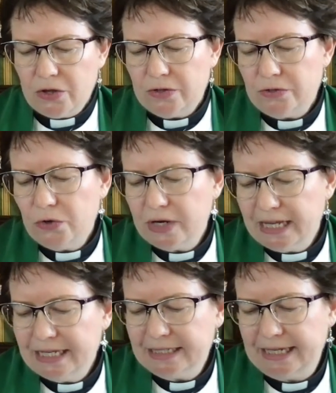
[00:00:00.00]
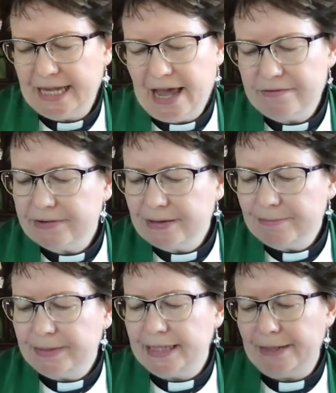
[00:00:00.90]
you legally have
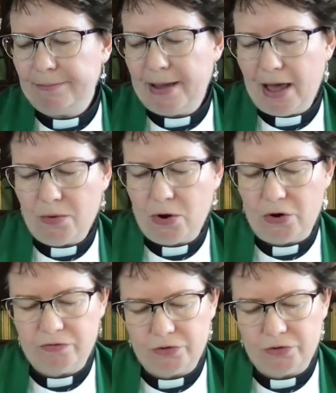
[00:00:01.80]
complete power over